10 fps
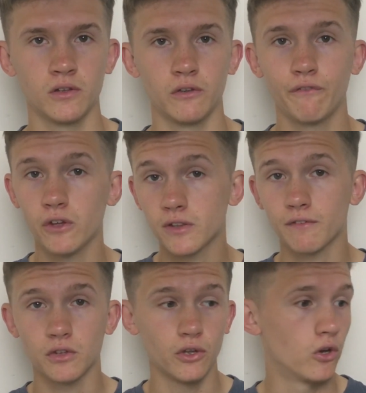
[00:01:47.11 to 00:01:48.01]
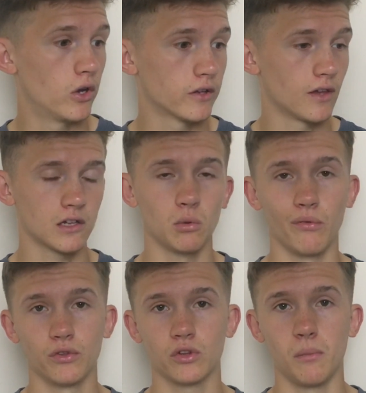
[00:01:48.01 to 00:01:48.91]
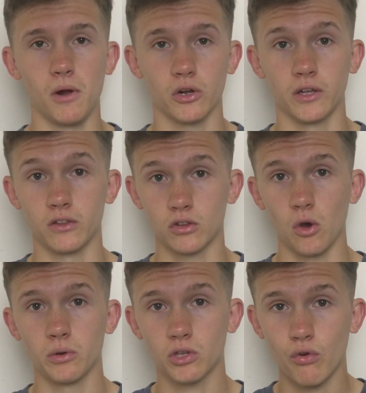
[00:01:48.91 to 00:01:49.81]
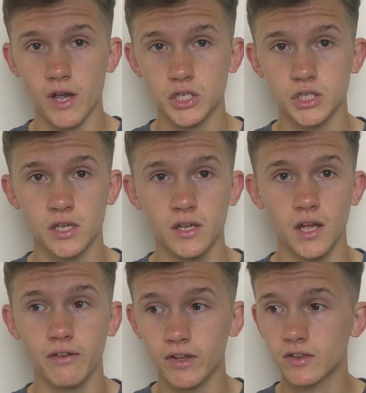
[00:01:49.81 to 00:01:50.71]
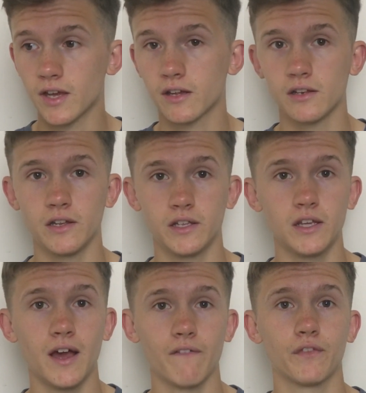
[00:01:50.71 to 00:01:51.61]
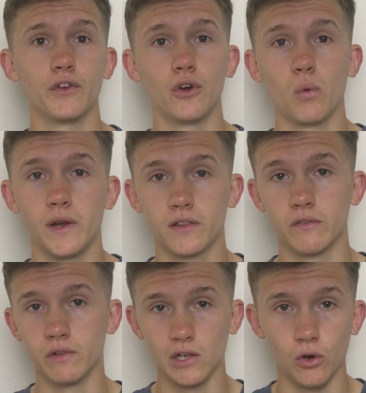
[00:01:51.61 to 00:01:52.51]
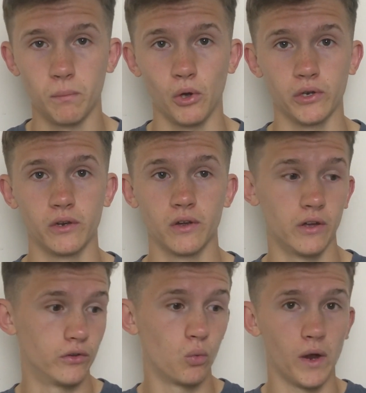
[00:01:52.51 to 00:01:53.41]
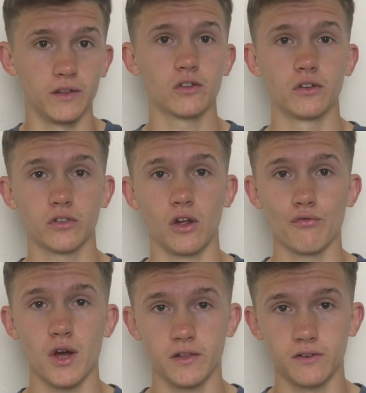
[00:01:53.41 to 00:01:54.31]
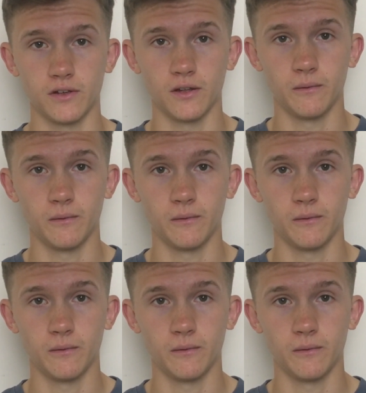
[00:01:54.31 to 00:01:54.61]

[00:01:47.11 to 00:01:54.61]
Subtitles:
You first have to know exactly when the stock market is going to crash, and then secondly, you have to know when it's at the low point and when it's going to start rising again.